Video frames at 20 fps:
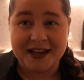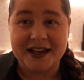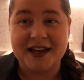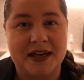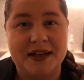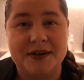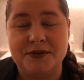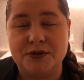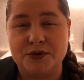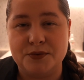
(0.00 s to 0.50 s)

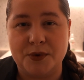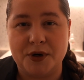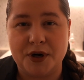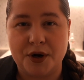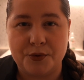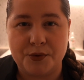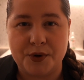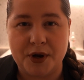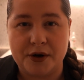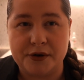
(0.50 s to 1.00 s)
And
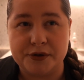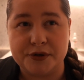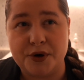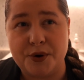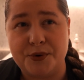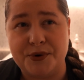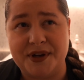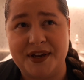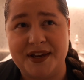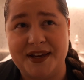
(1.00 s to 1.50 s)
tomorrow we are
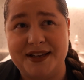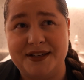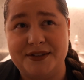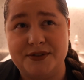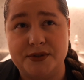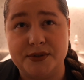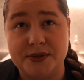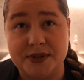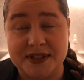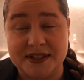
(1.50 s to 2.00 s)
going
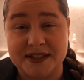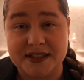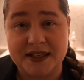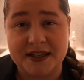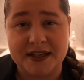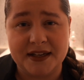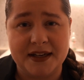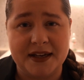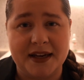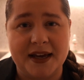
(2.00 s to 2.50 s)
into the
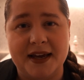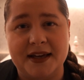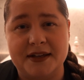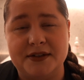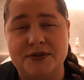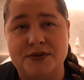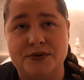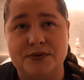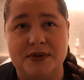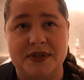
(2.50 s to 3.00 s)
city
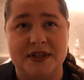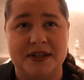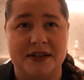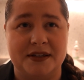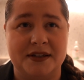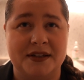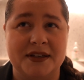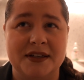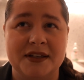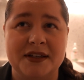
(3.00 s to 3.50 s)
and
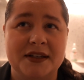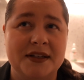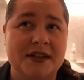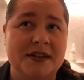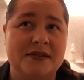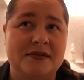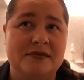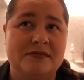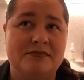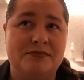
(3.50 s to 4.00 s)
doing
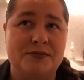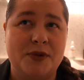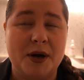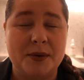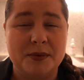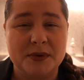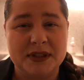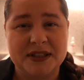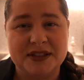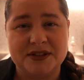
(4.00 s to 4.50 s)

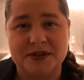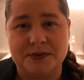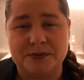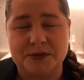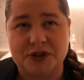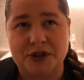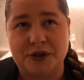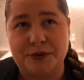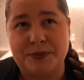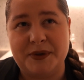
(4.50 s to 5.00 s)
probably some
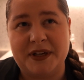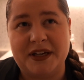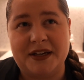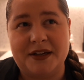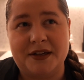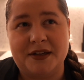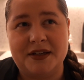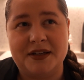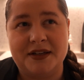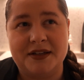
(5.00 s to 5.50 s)

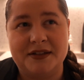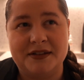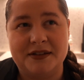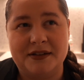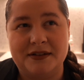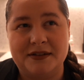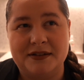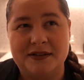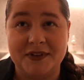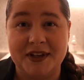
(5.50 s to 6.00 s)
shopping.
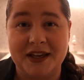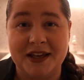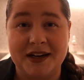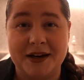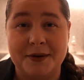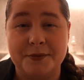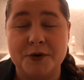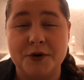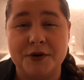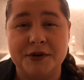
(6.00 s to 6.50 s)
And
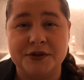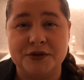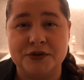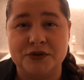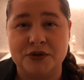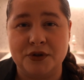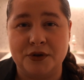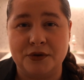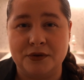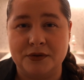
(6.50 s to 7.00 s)
I'm going to
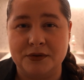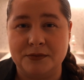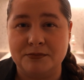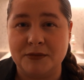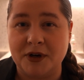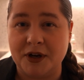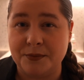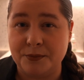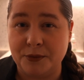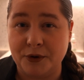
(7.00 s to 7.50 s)
show
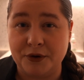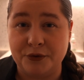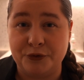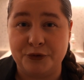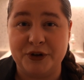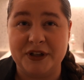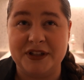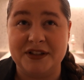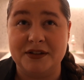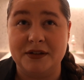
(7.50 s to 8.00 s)
my
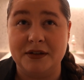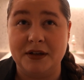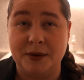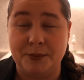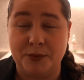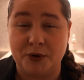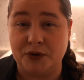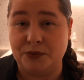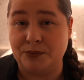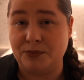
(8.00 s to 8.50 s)
boyfriend Le
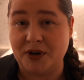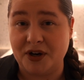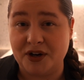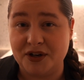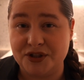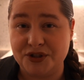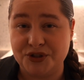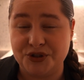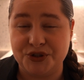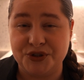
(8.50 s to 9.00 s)
Bon
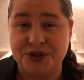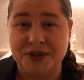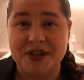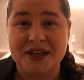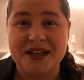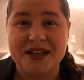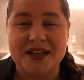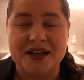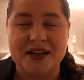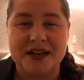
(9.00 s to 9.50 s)
Marche.
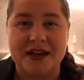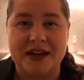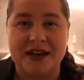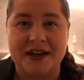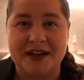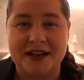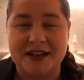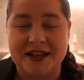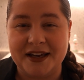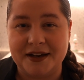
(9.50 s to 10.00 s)

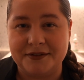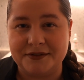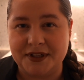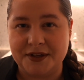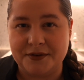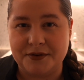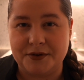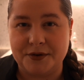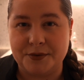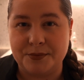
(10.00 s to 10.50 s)
He have
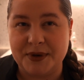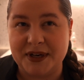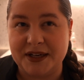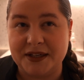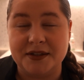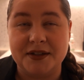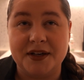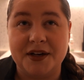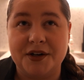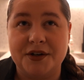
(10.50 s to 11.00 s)
never
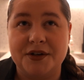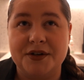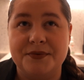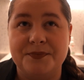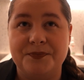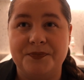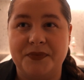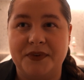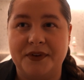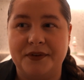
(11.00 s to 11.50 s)
been there,
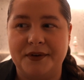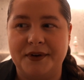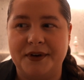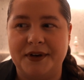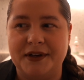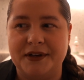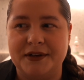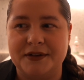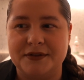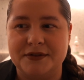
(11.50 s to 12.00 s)

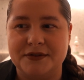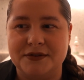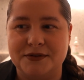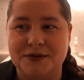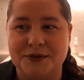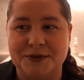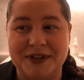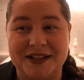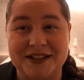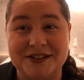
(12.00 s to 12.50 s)

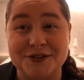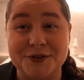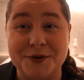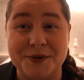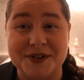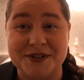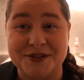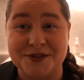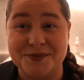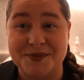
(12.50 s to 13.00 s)
so that's
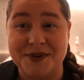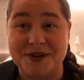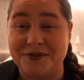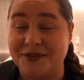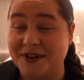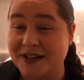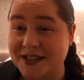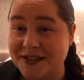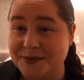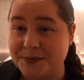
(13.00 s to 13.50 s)
going to be
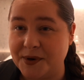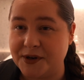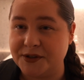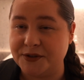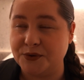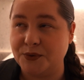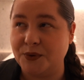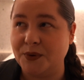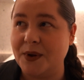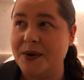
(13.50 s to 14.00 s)
very
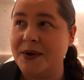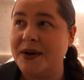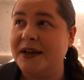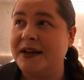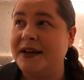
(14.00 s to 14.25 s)
special.